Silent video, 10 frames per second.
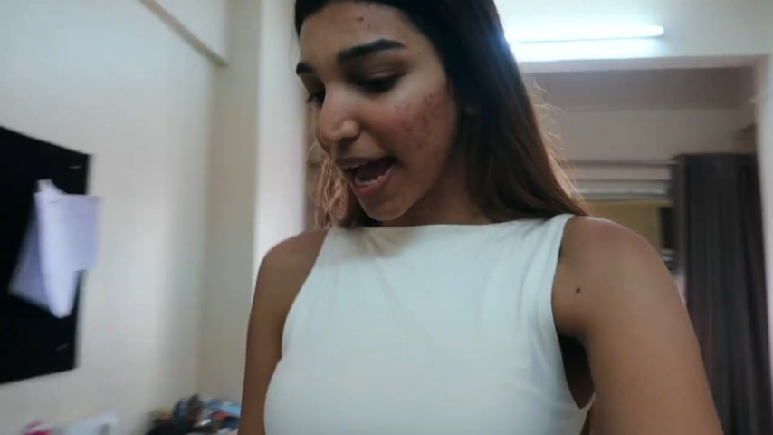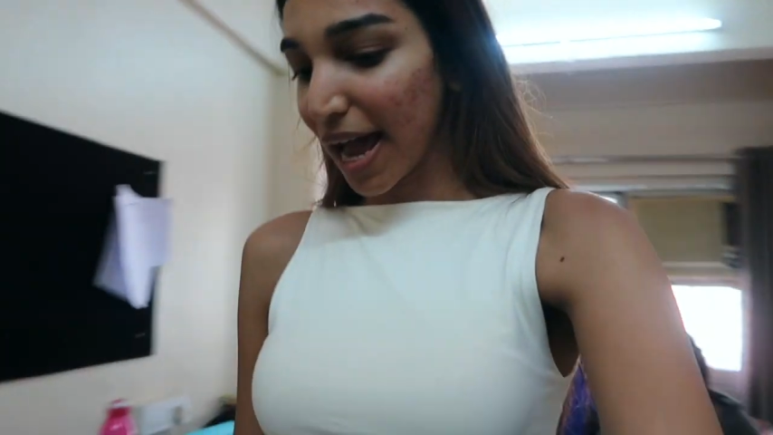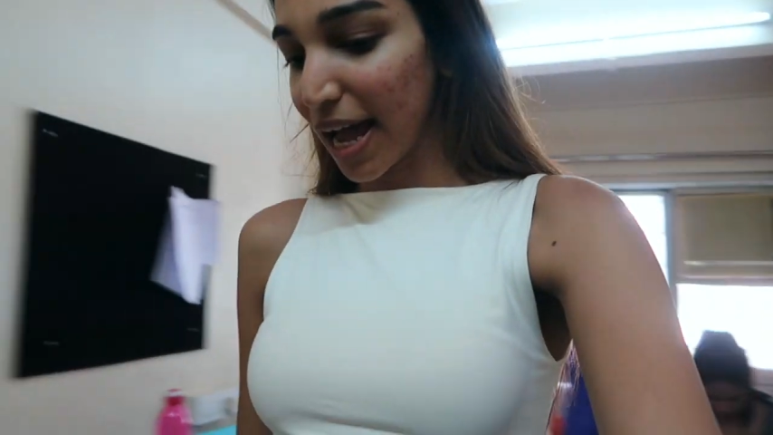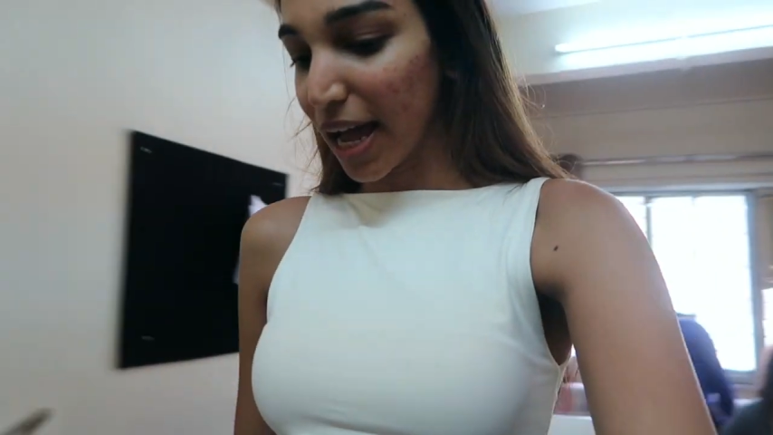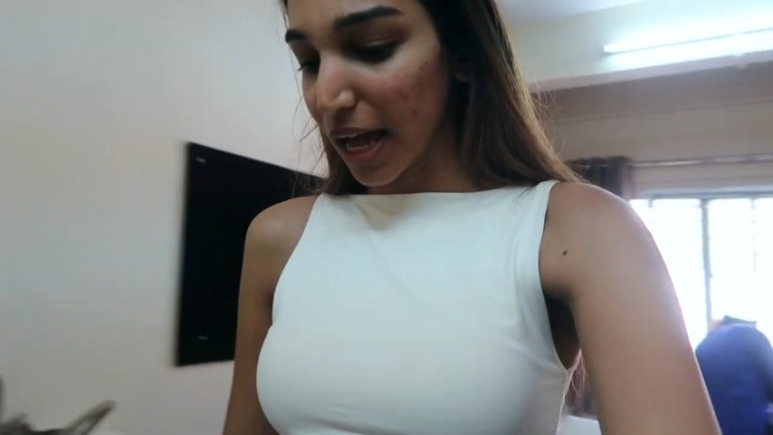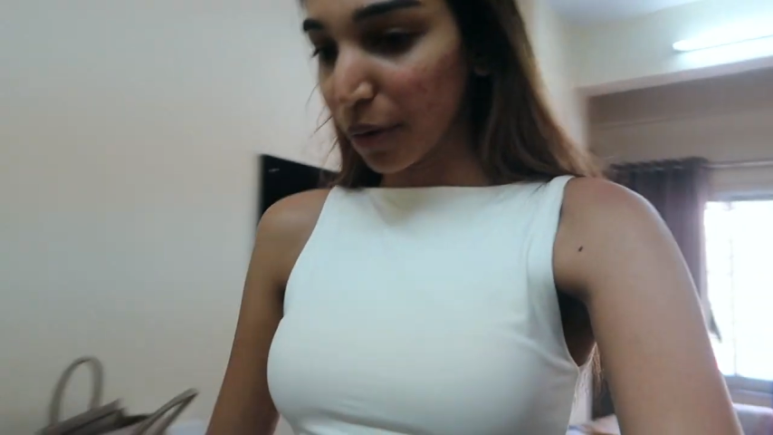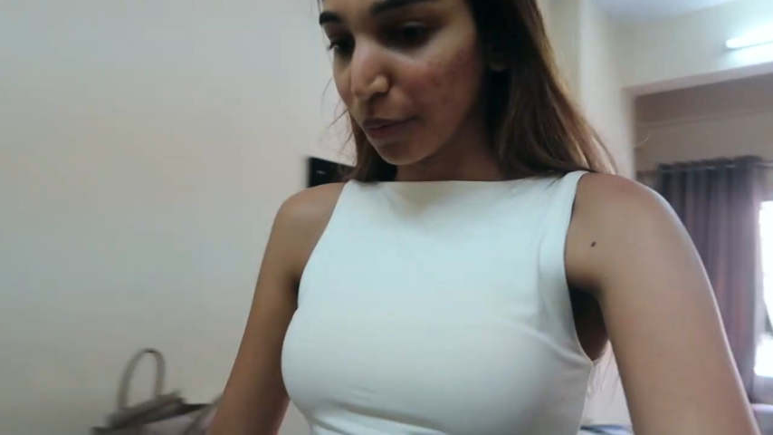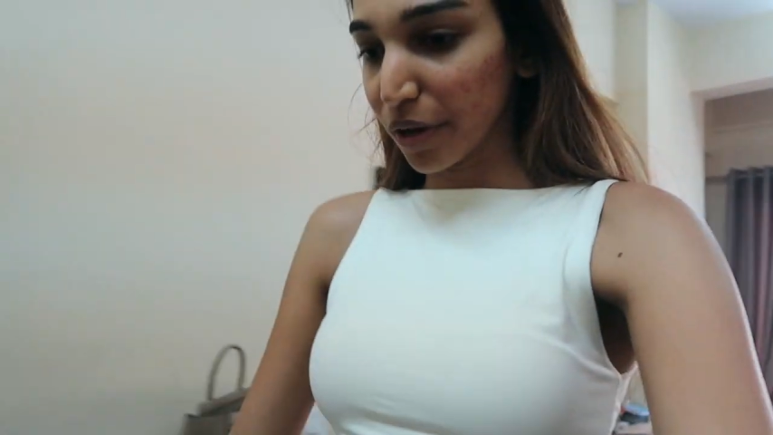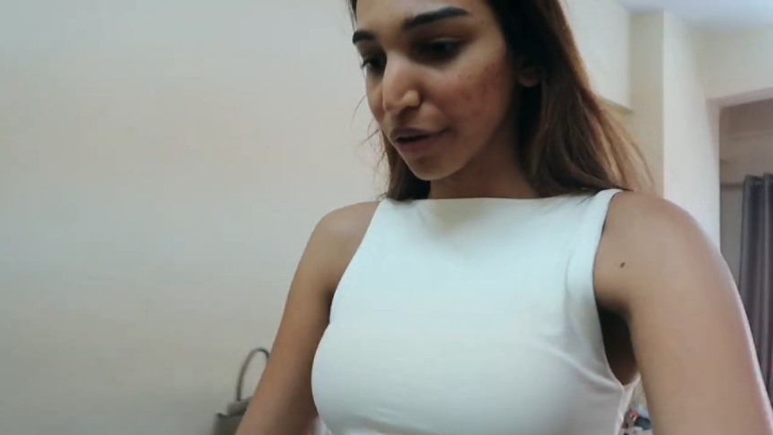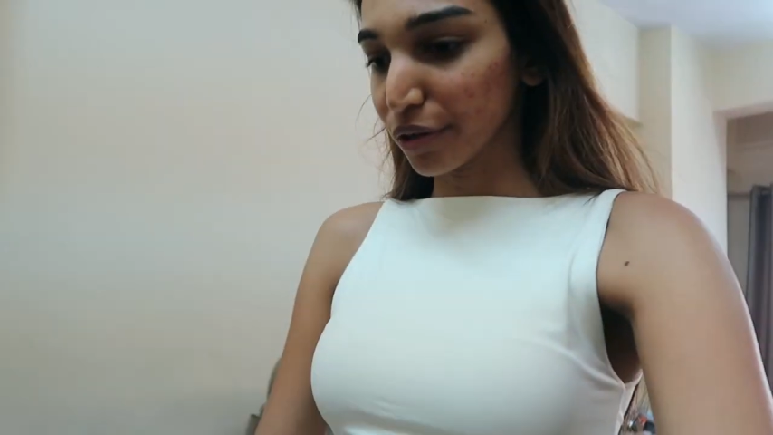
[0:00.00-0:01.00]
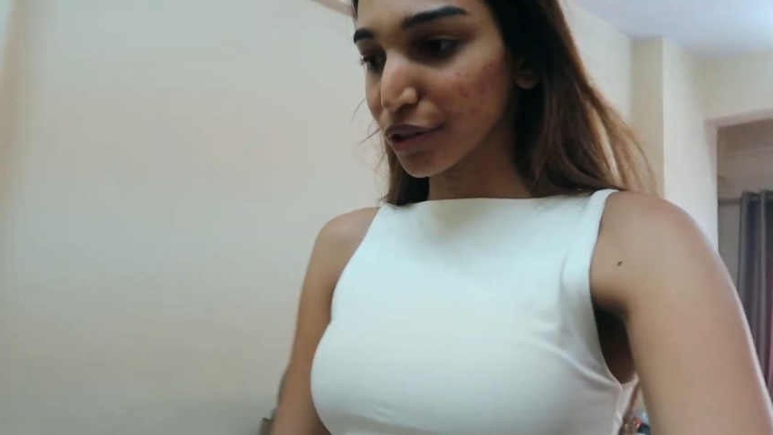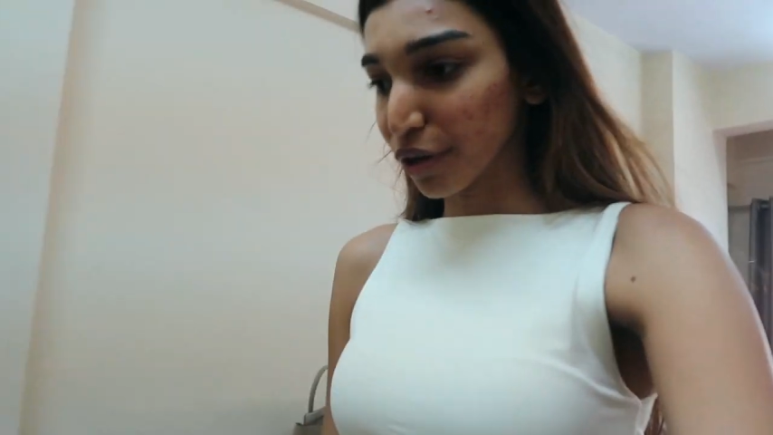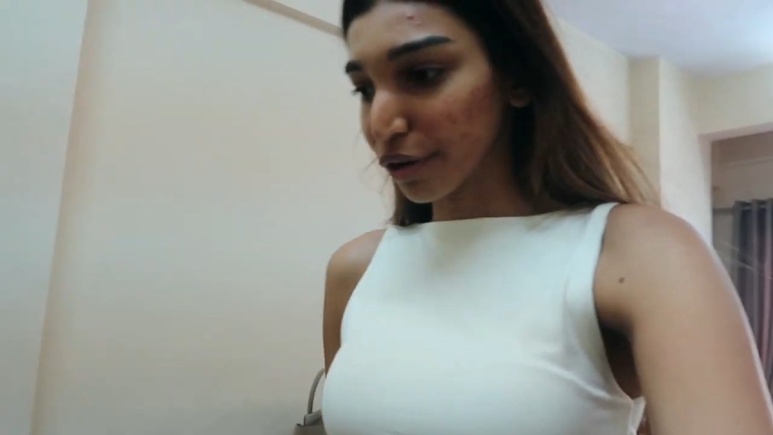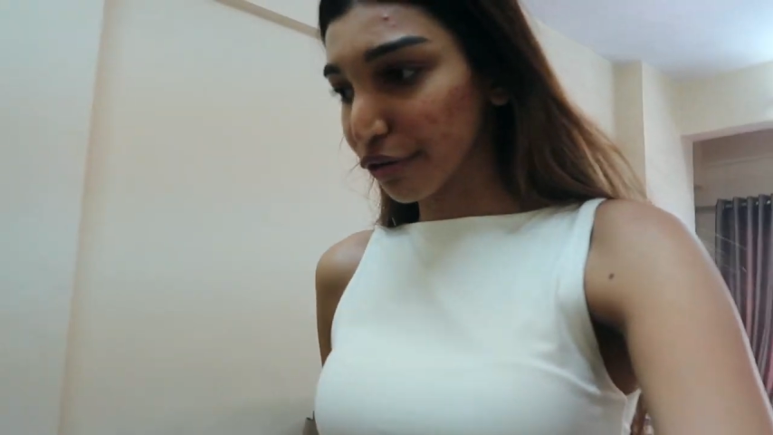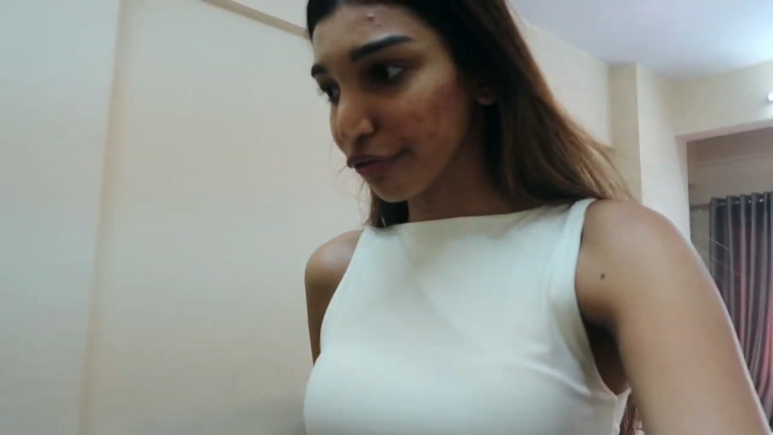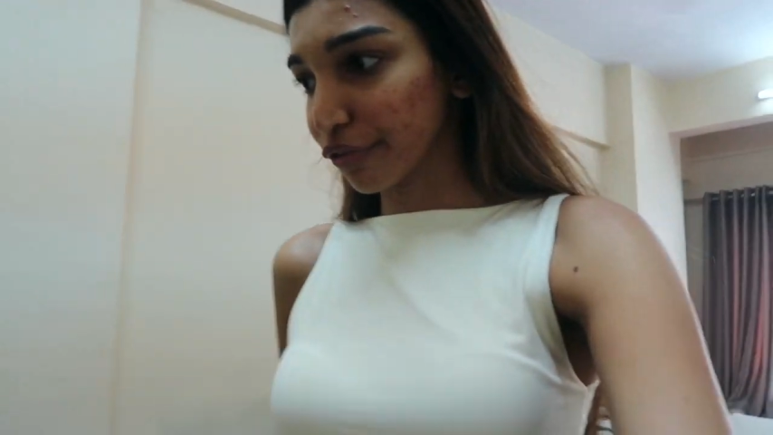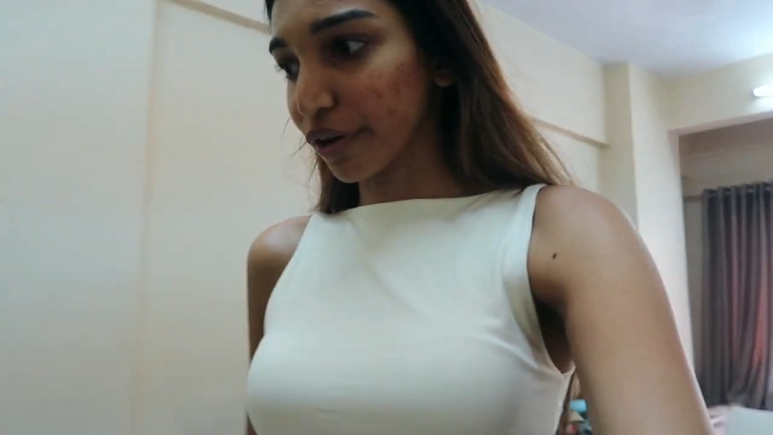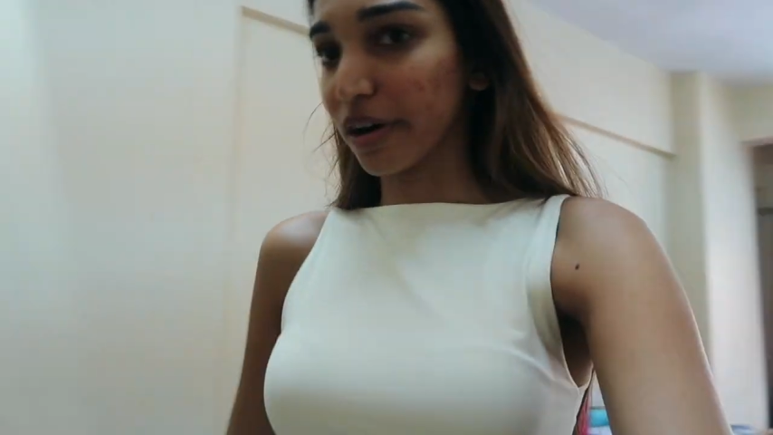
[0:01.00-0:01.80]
and we are gonna sort of